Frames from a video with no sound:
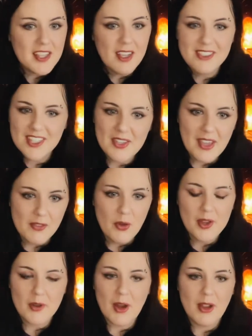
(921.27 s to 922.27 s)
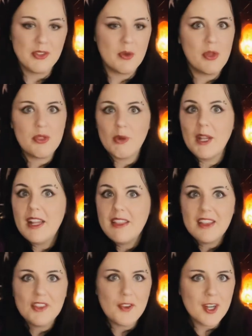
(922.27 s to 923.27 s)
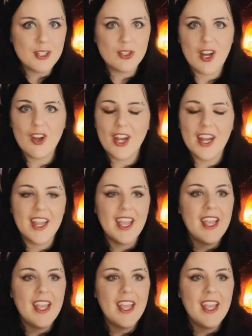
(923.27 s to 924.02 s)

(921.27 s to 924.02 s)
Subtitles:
else that you have going around you, a 3D that's very triggering.